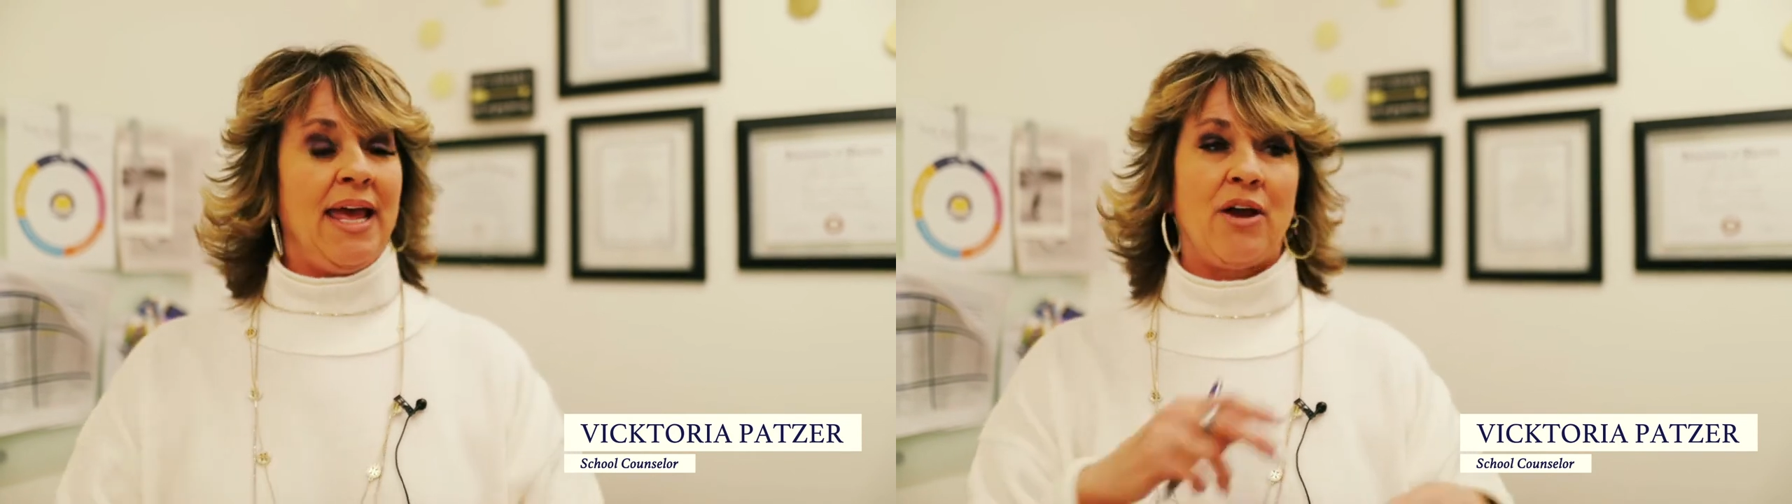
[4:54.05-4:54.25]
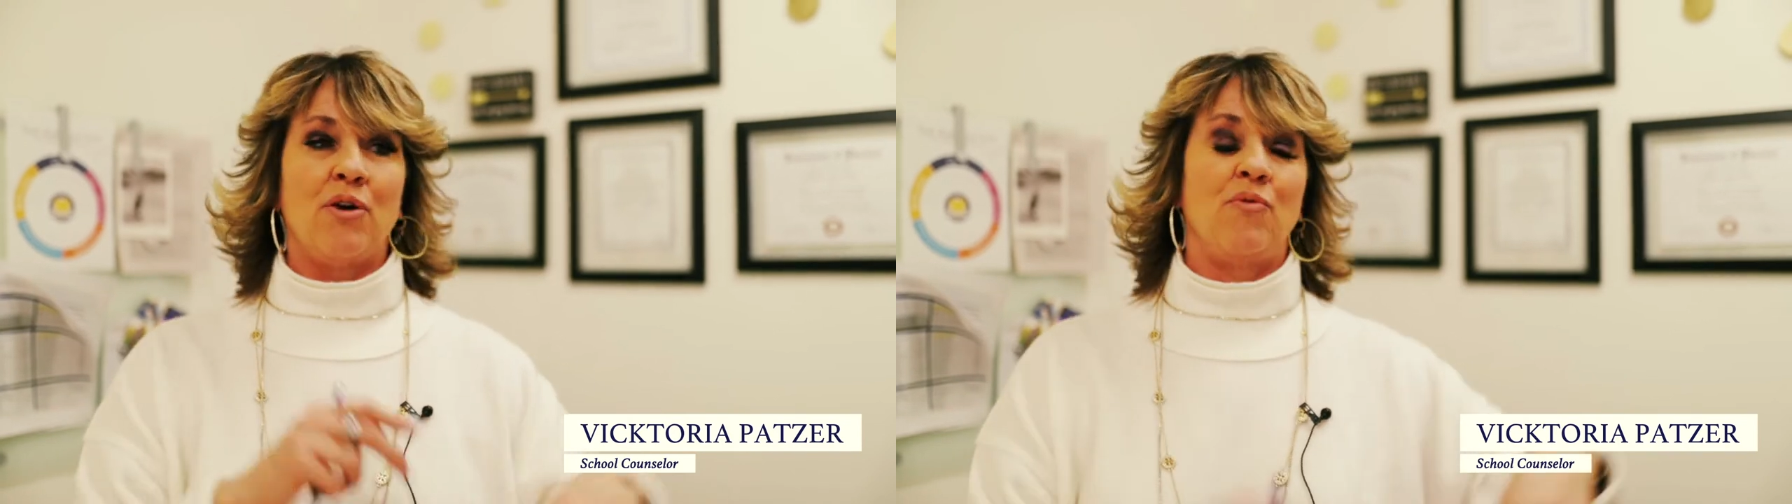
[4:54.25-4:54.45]

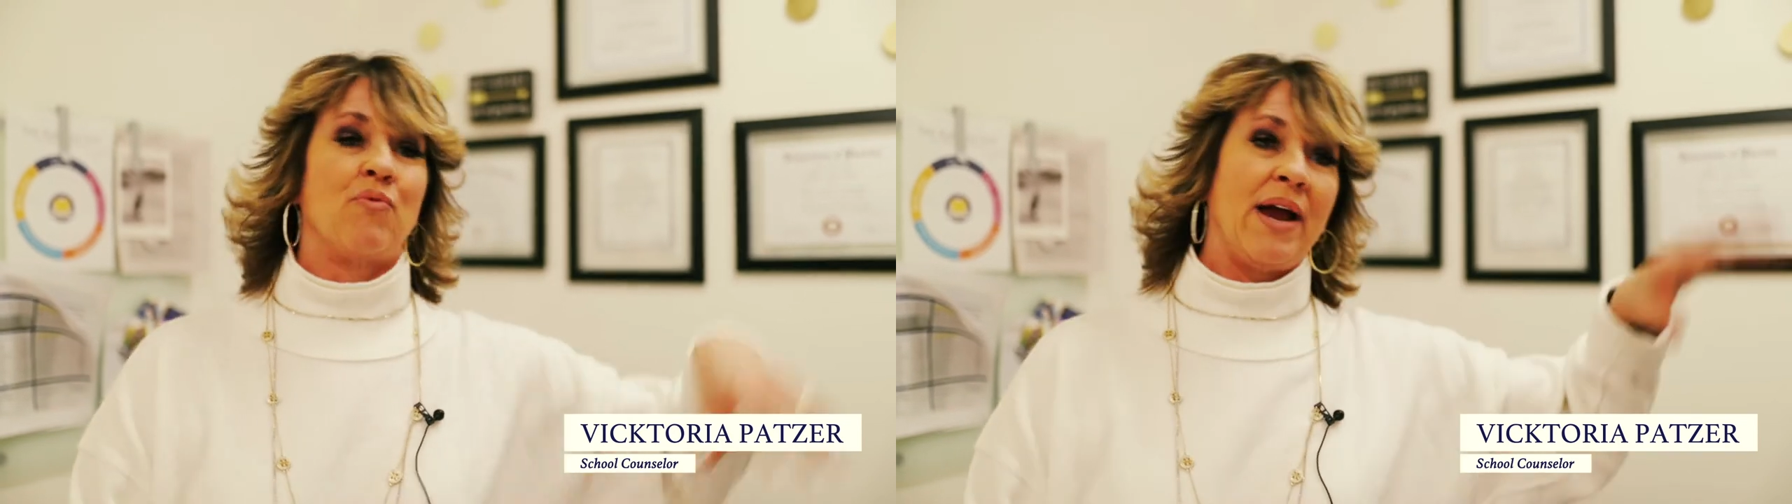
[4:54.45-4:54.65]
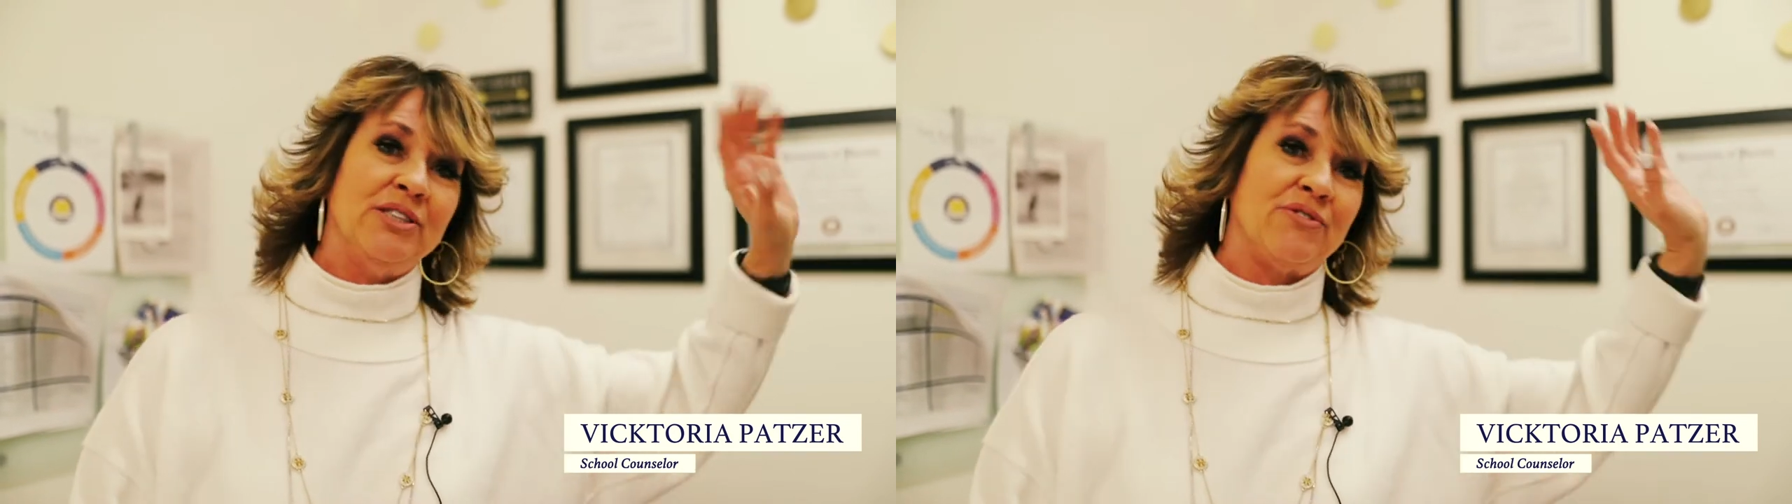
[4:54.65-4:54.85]
It could
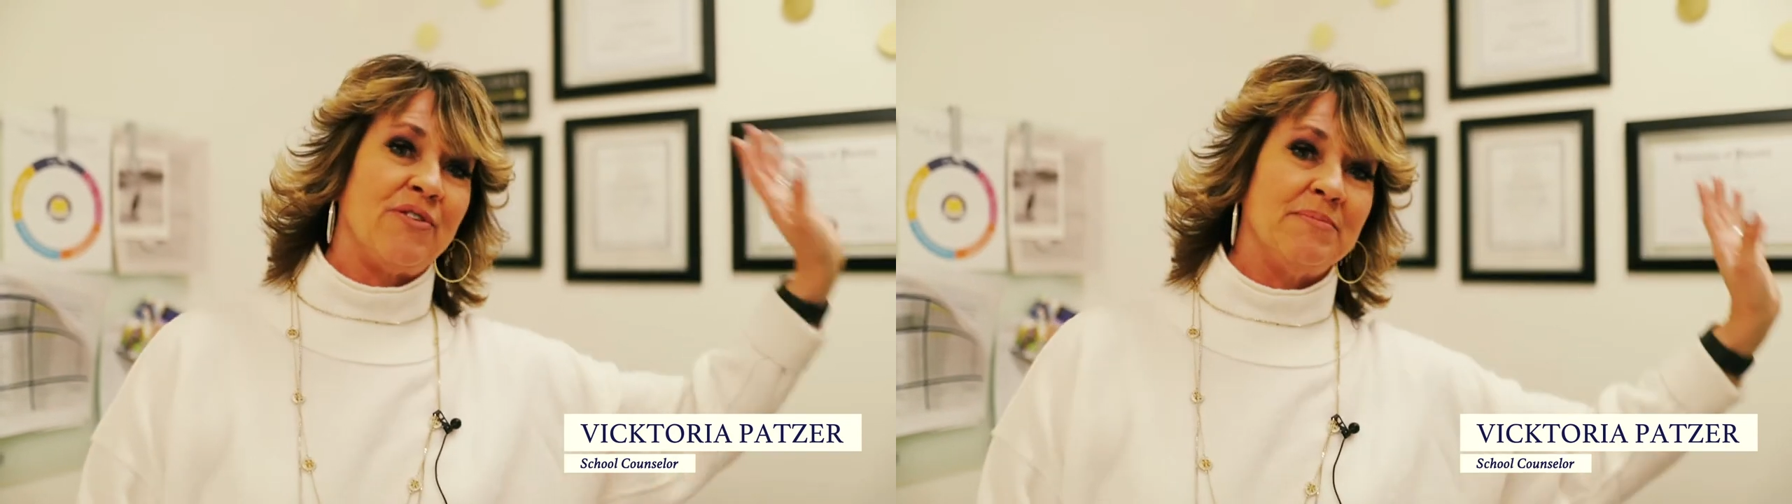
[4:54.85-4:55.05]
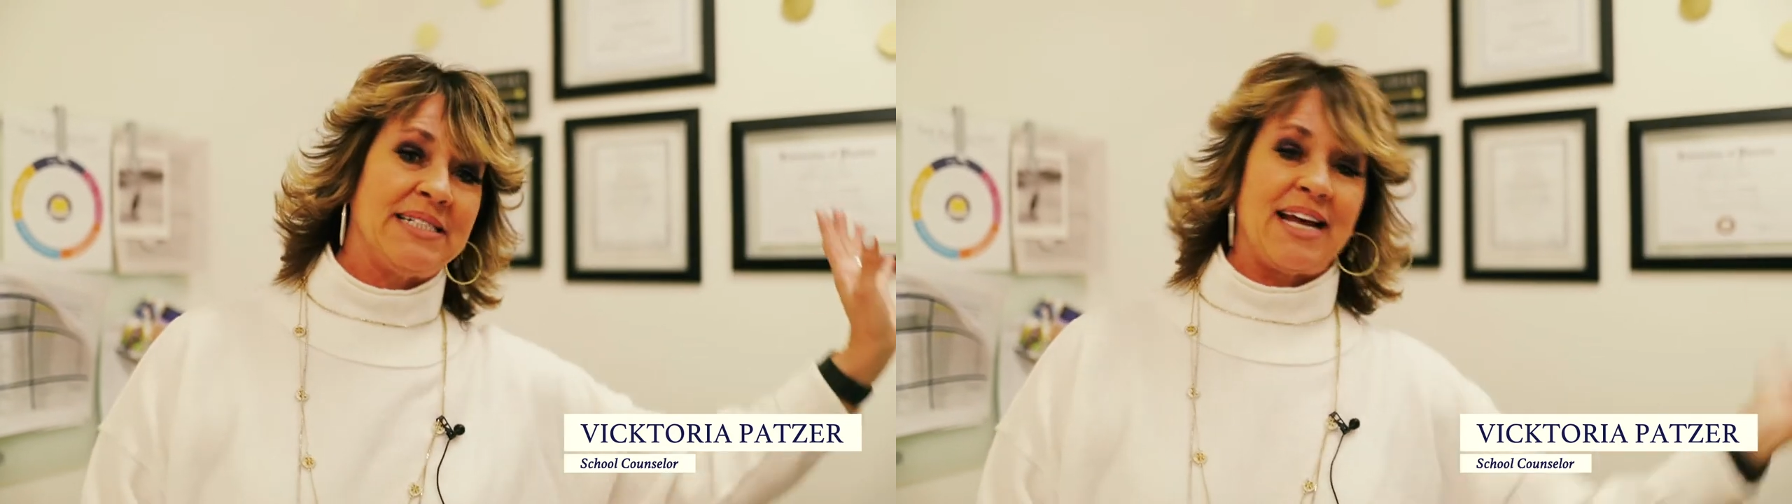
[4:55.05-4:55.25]
range
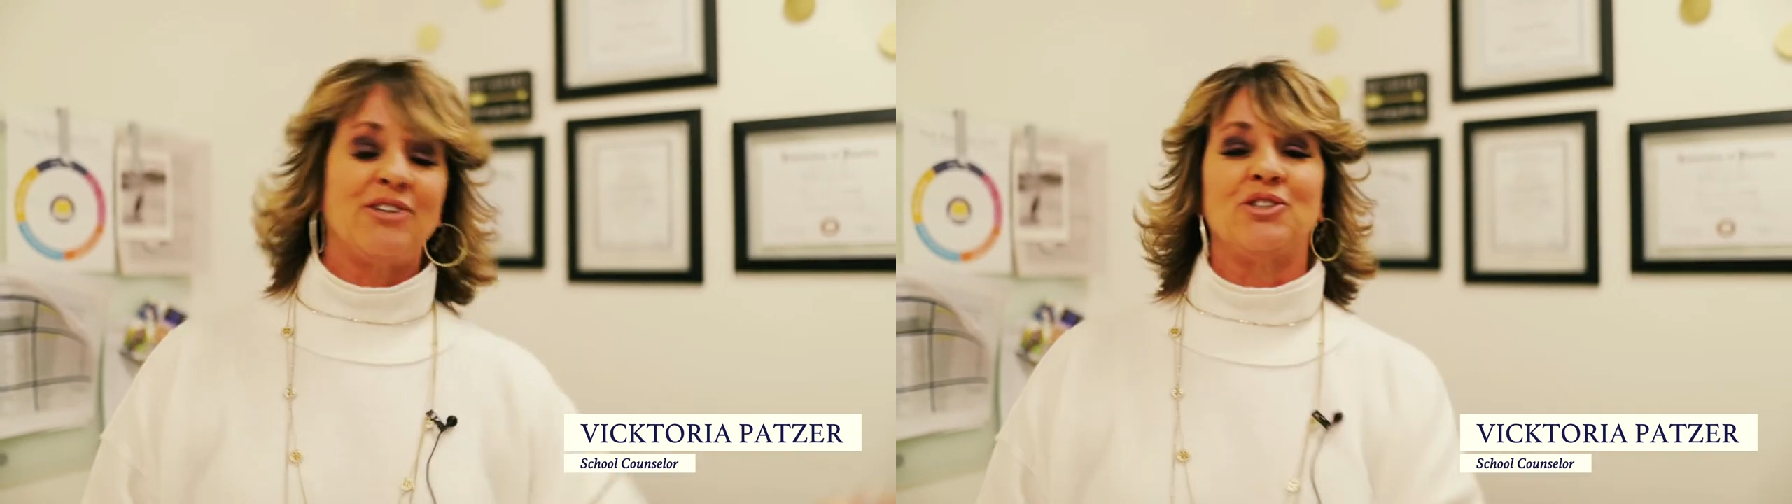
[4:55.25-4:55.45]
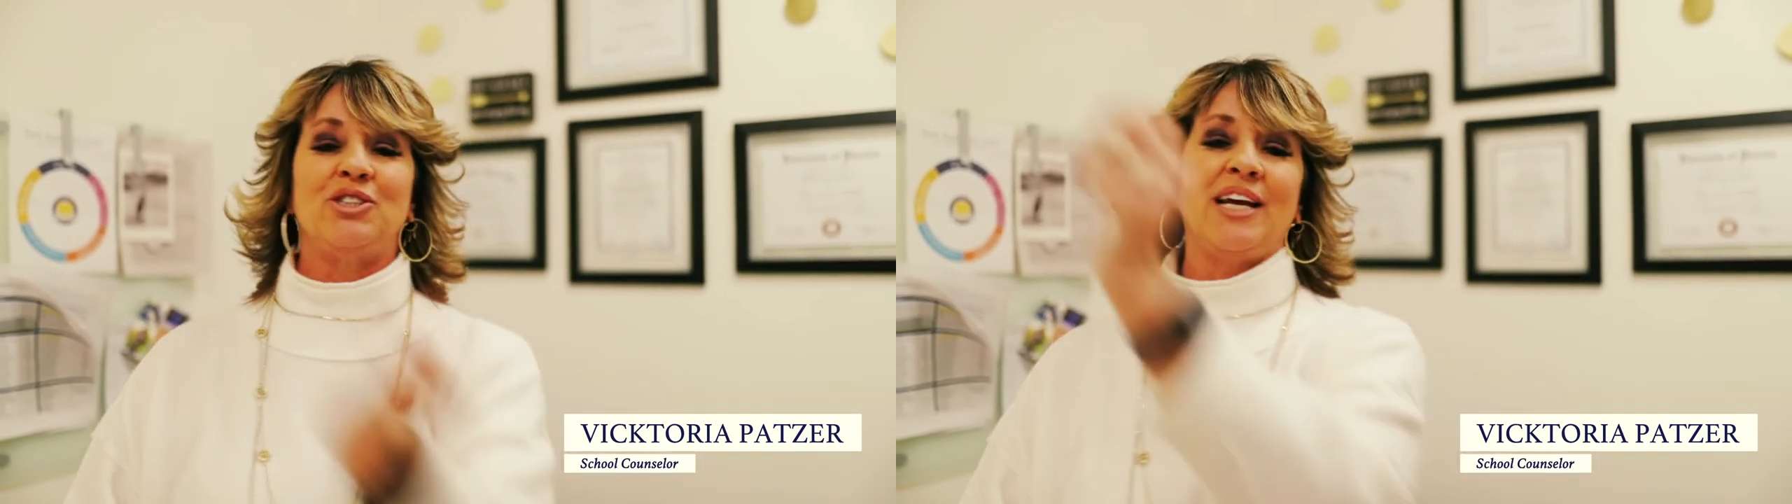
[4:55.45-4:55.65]
from
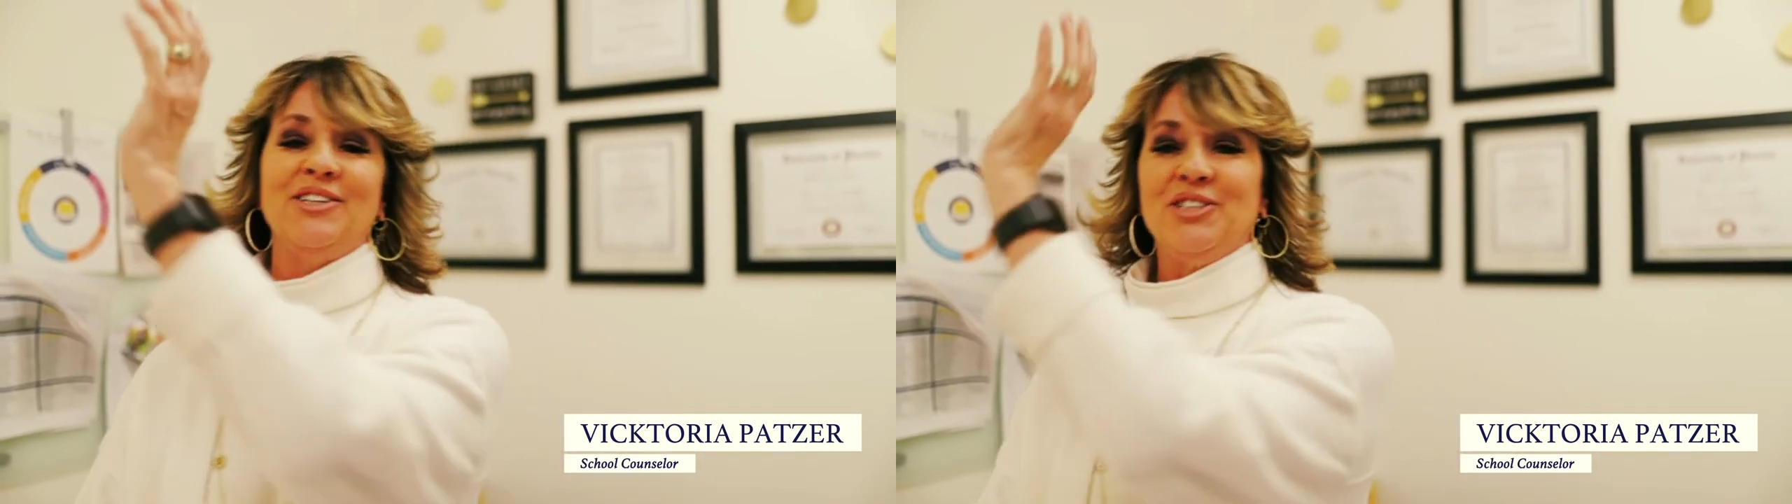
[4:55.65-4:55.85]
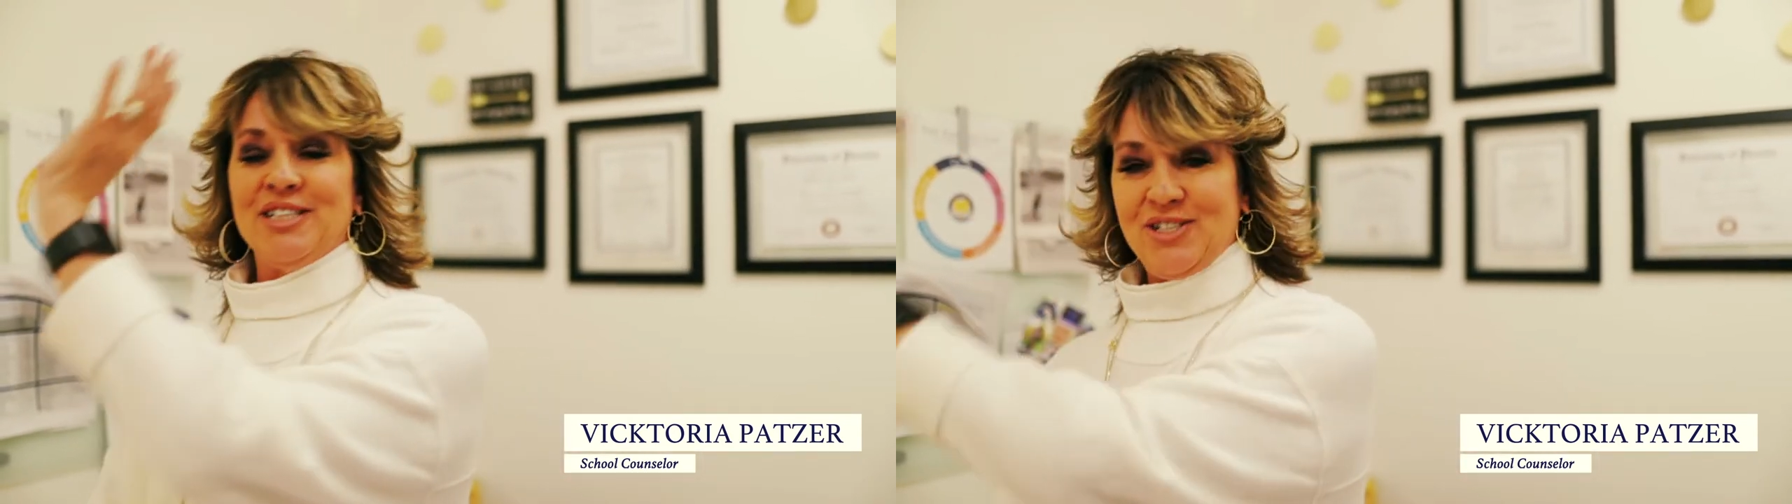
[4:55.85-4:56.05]
schedule
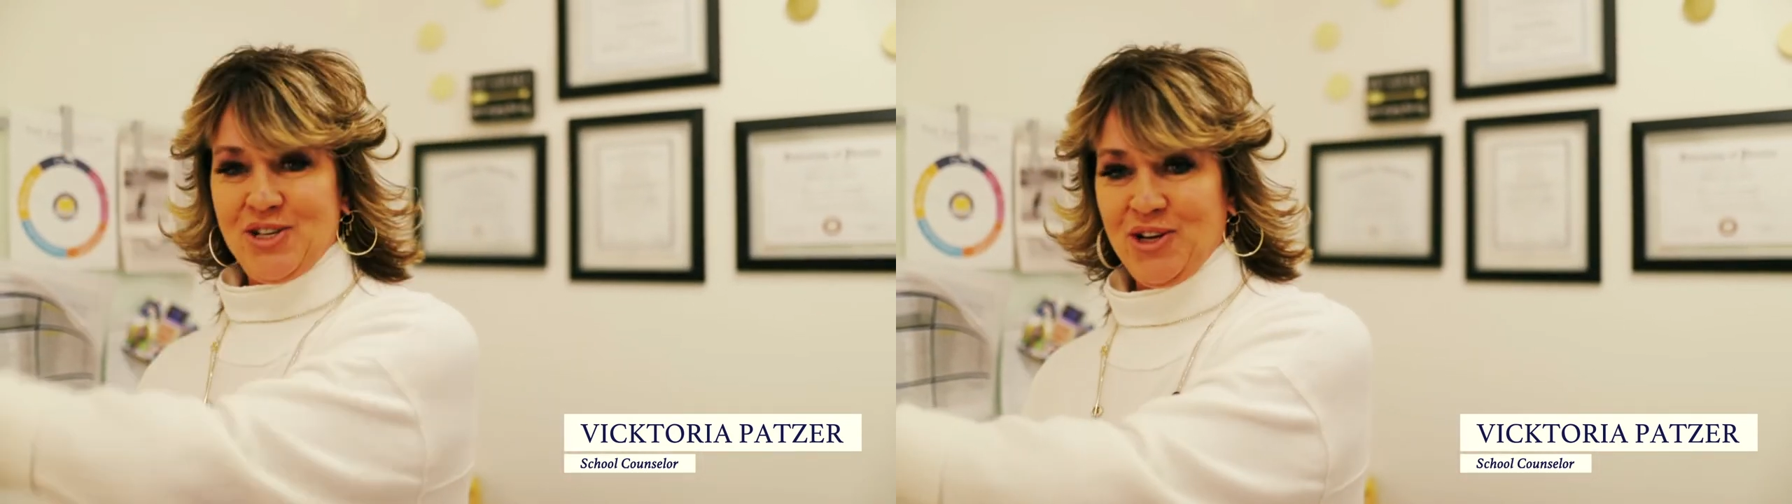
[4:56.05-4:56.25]
changes